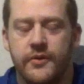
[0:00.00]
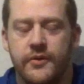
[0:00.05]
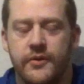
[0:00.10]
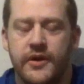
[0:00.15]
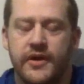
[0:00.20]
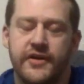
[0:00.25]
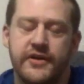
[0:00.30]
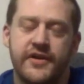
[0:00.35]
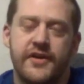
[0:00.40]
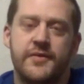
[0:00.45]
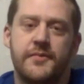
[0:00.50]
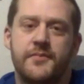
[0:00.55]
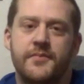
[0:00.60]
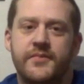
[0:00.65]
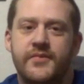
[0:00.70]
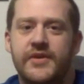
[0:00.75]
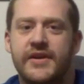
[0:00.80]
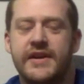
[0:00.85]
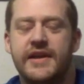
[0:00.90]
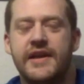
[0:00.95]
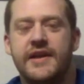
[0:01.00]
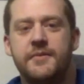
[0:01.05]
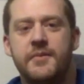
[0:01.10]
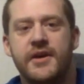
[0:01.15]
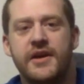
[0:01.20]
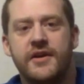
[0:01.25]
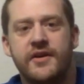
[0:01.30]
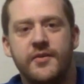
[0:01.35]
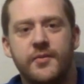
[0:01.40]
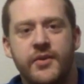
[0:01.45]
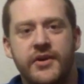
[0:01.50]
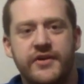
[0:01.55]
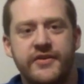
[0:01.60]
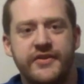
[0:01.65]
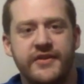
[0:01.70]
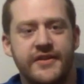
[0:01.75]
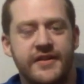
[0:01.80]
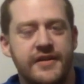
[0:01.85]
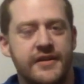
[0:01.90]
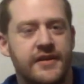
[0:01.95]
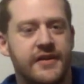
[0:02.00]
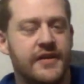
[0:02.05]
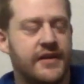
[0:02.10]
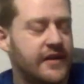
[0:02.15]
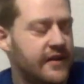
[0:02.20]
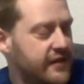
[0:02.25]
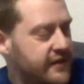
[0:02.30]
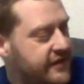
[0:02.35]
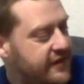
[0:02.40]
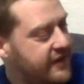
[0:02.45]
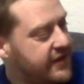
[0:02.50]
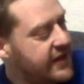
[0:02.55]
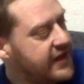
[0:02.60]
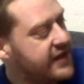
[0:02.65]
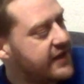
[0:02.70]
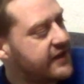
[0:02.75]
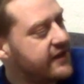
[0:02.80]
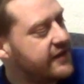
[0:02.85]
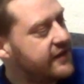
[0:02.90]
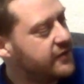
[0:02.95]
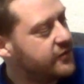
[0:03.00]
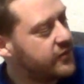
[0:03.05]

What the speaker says: Welcome to Gaming on a Budget. Today